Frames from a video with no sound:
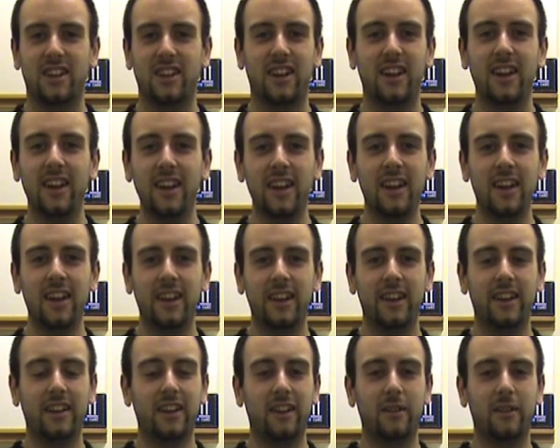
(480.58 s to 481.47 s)
to,
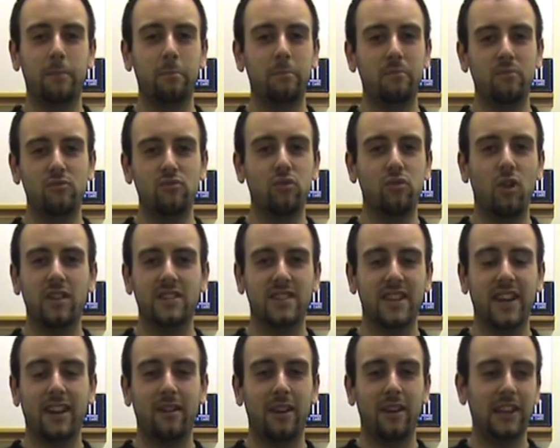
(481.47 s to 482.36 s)
you know,
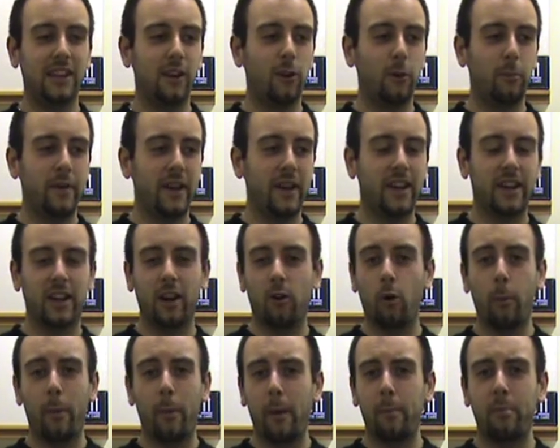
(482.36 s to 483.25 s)
rot out a little bit,
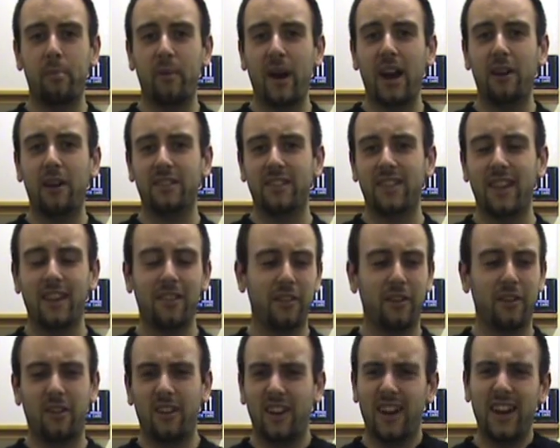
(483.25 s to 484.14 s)
go a bit brown, and they
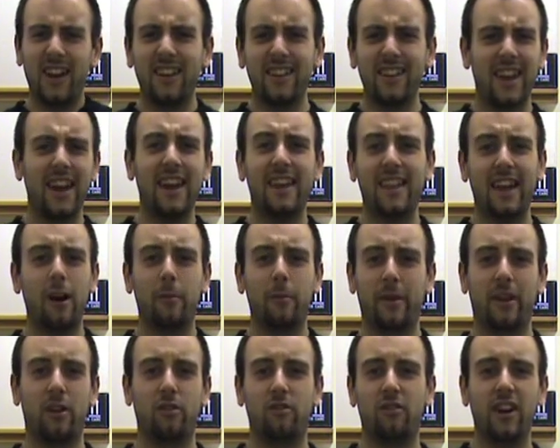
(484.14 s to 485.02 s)
thought, ah, oh, yeah, that'll
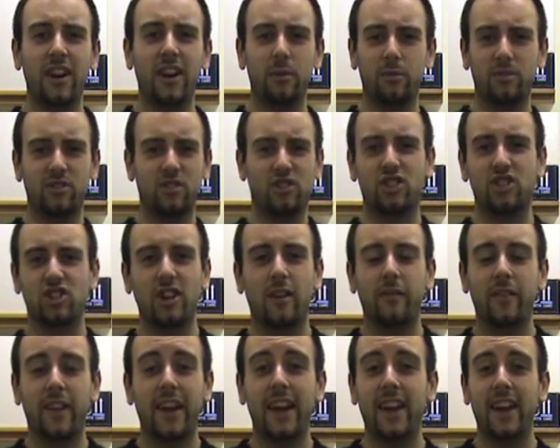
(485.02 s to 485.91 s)
be all right. We'll just
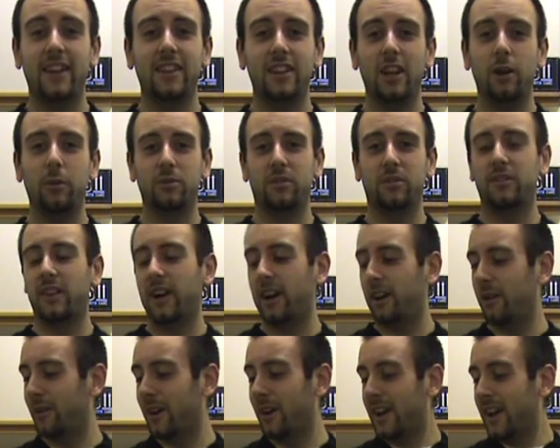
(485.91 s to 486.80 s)
shove that in. No one will
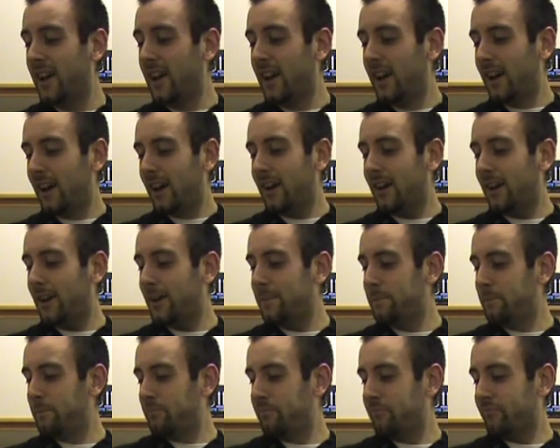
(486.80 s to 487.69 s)
know.
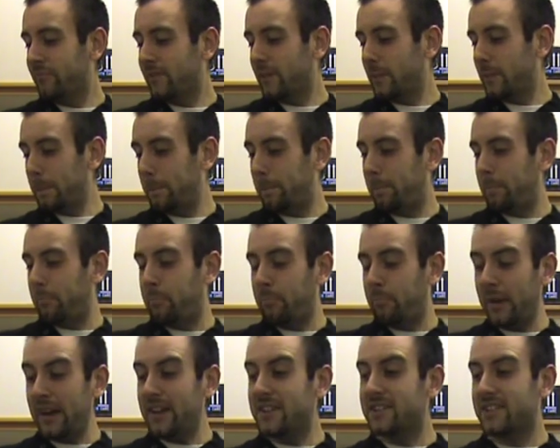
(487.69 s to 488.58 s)
Um,
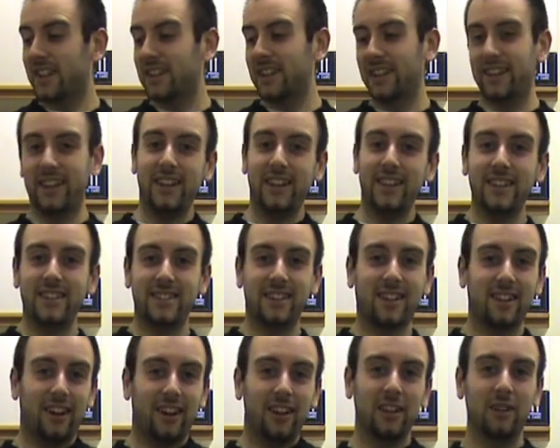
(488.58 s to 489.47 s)
basically,
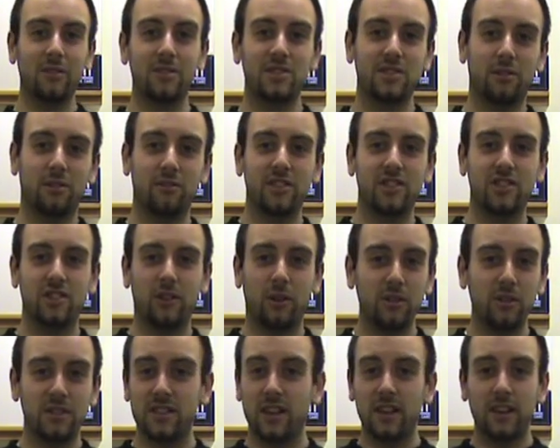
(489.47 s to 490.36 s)
to cut a long story
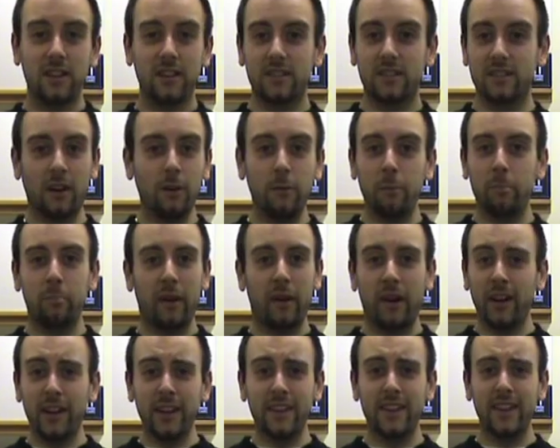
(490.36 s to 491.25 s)
short, don't
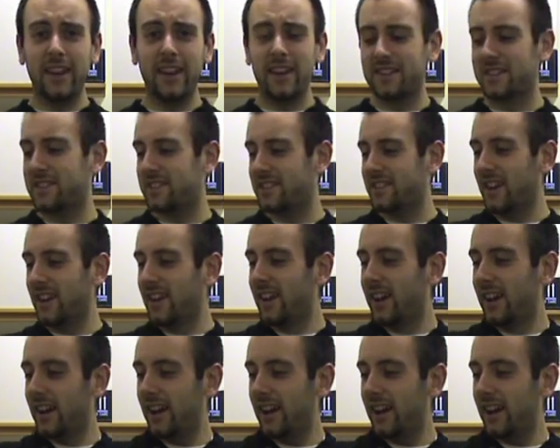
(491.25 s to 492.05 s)
buy this.